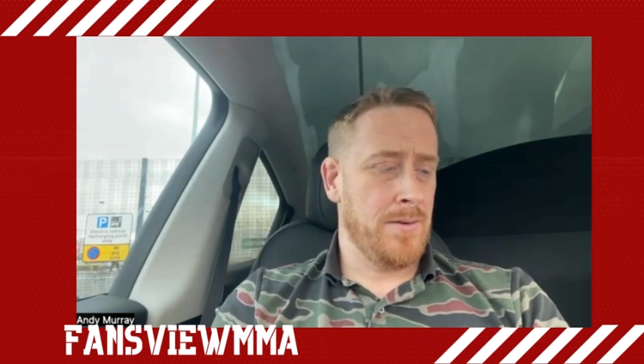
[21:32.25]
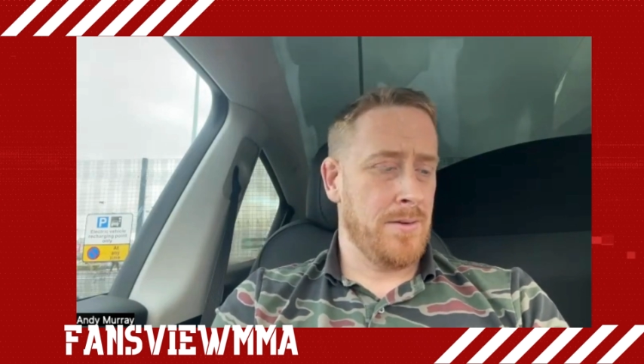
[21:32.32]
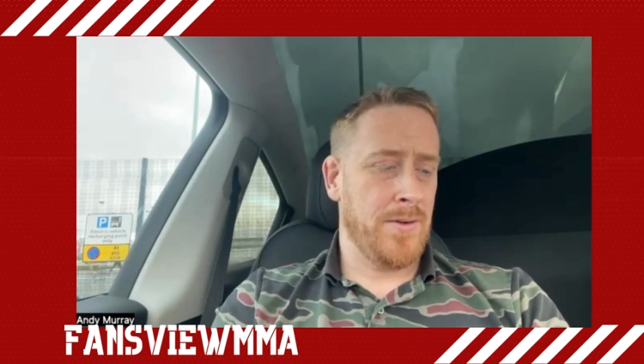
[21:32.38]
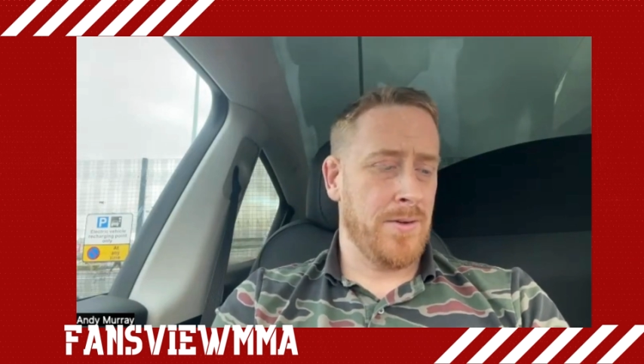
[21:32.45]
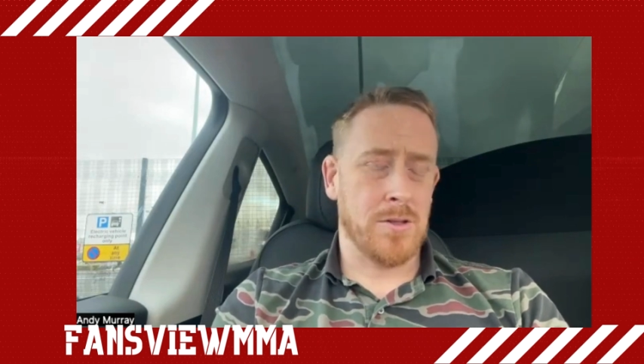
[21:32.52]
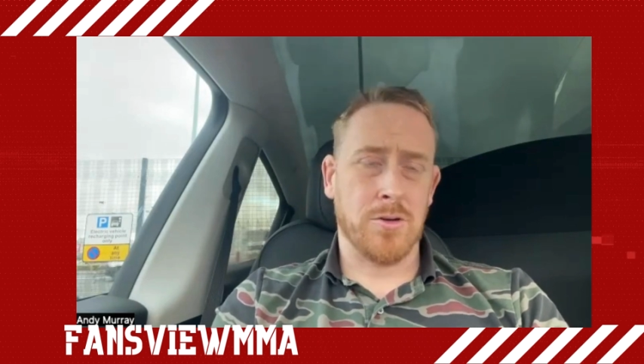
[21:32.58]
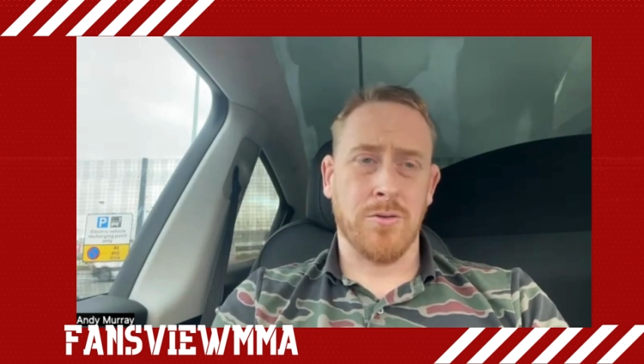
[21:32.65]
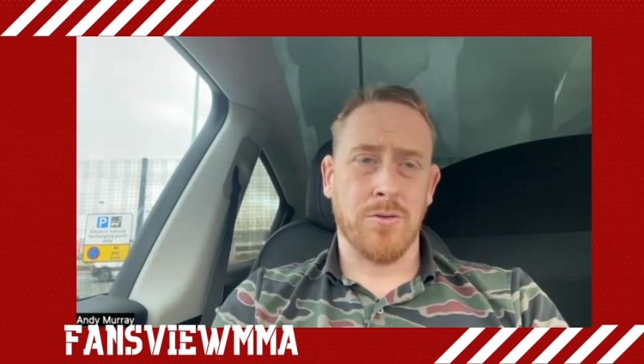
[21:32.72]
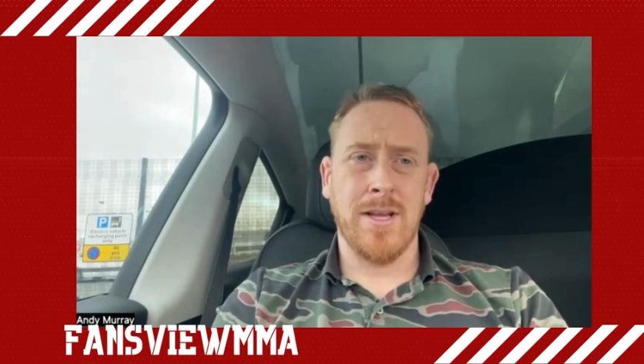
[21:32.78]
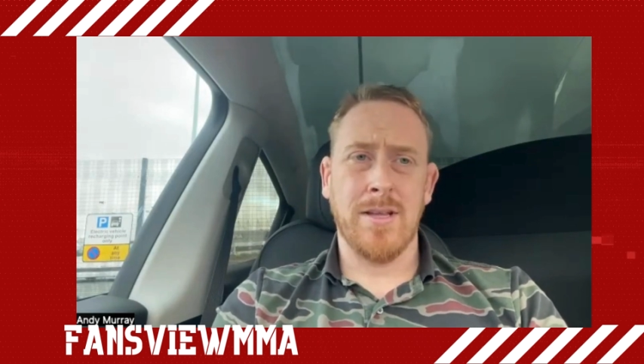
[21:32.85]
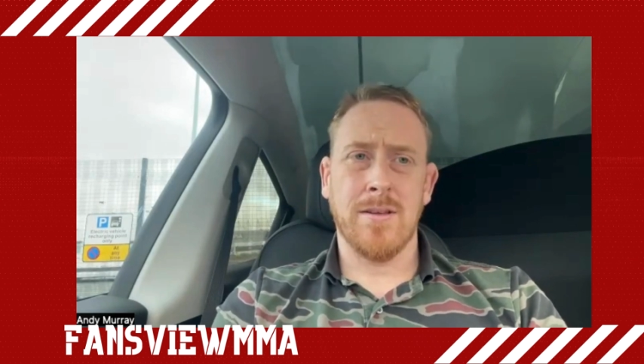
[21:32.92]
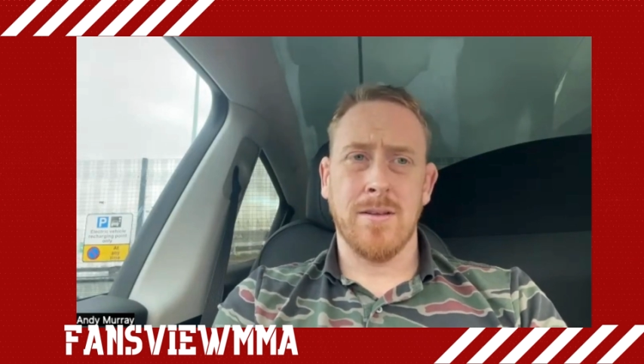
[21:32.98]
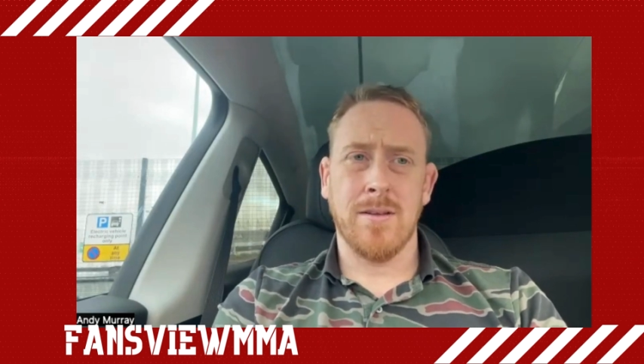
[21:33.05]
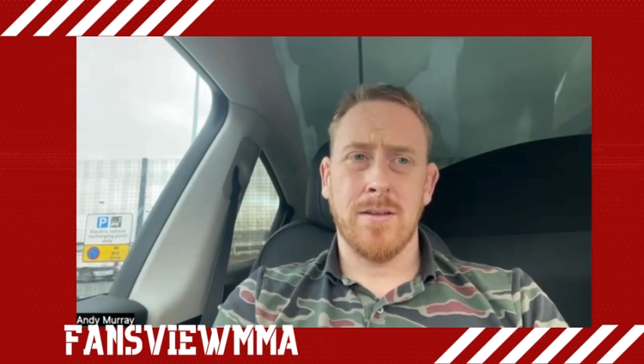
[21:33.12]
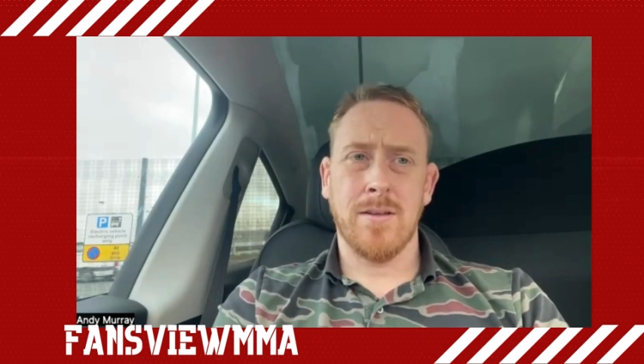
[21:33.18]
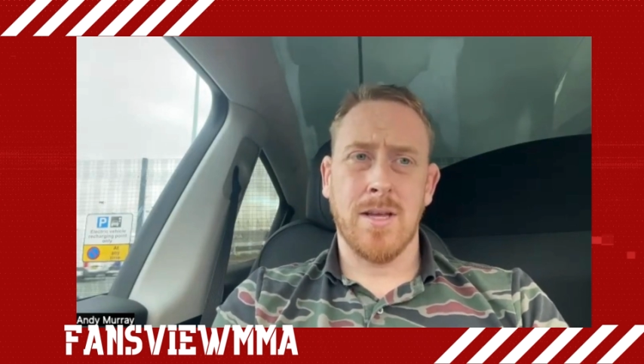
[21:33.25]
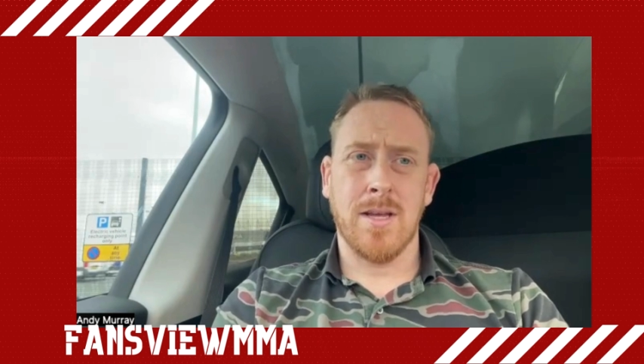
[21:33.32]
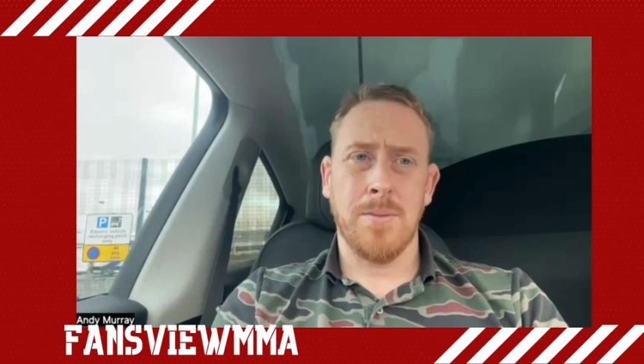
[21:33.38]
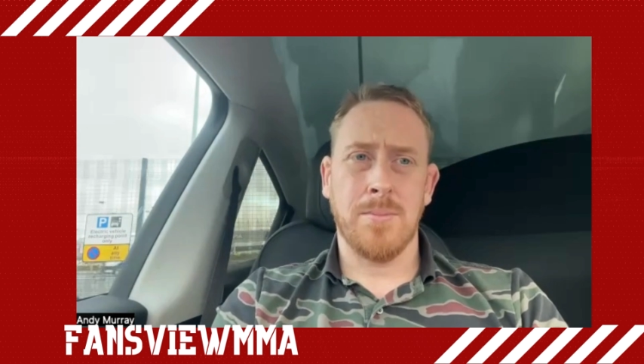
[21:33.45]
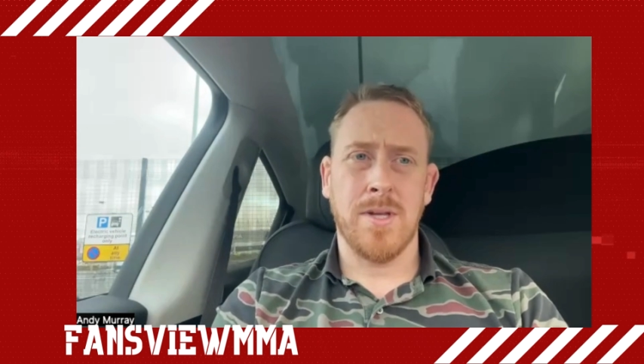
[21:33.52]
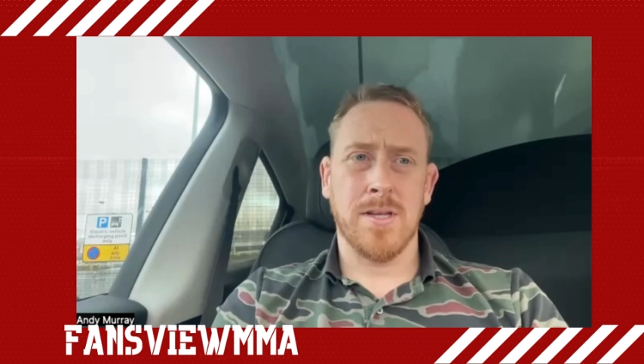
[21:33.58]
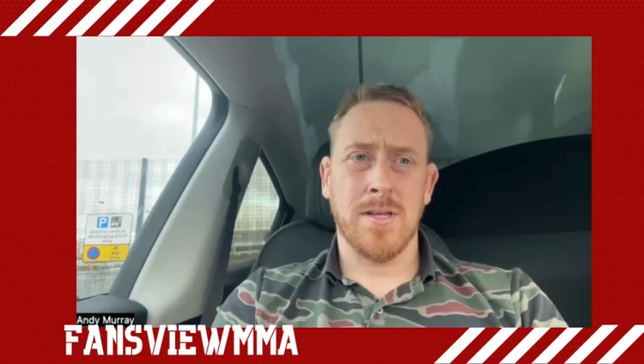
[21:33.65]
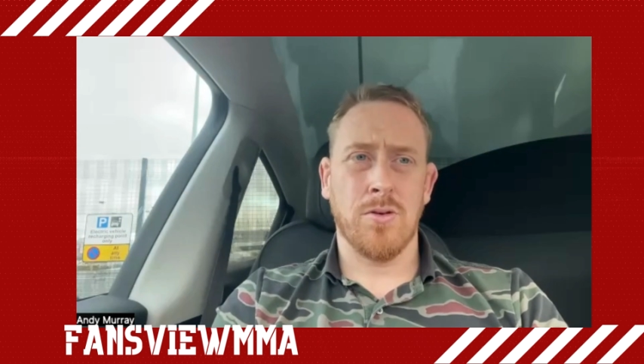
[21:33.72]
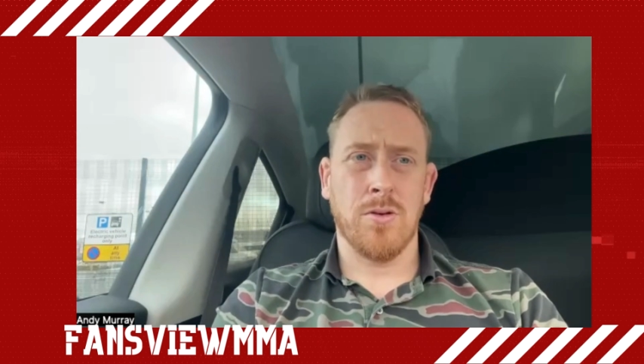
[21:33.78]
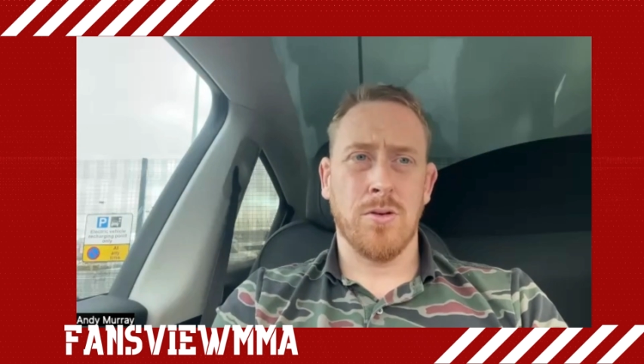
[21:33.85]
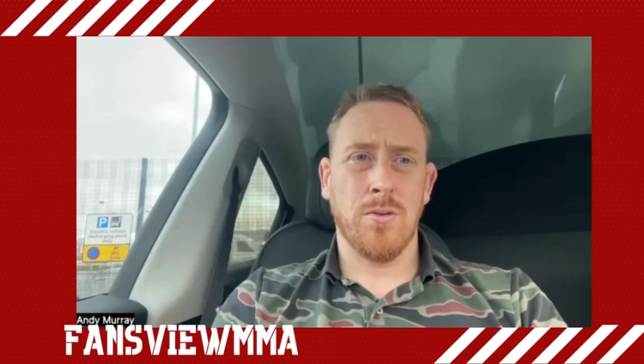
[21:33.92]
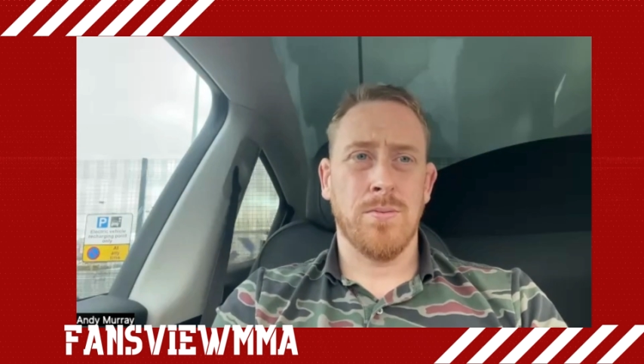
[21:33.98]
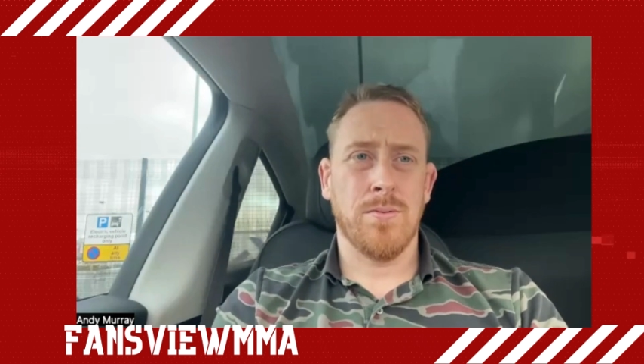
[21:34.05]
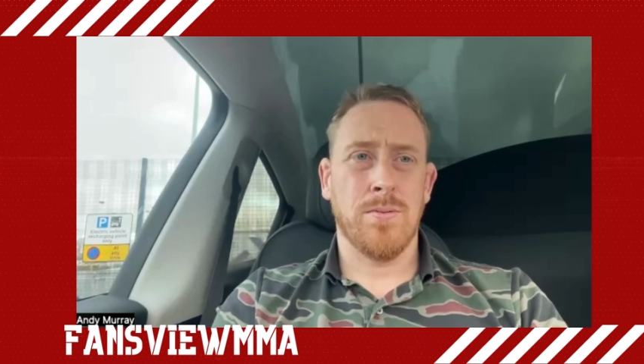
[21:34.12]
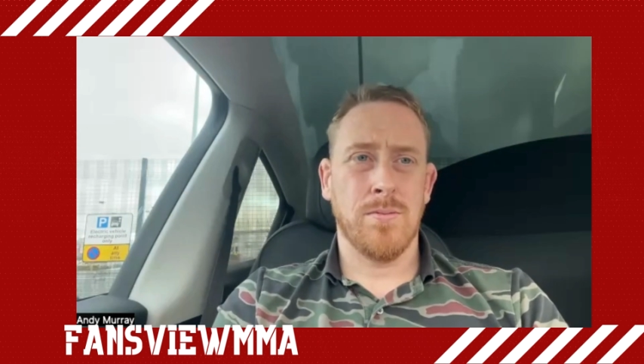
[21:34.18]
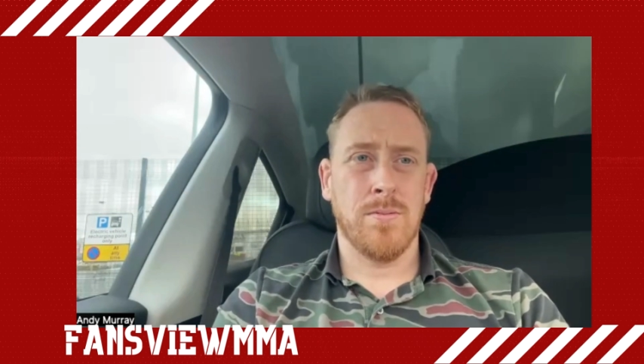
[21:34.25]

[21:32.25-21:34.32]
it feels great to keep this sort of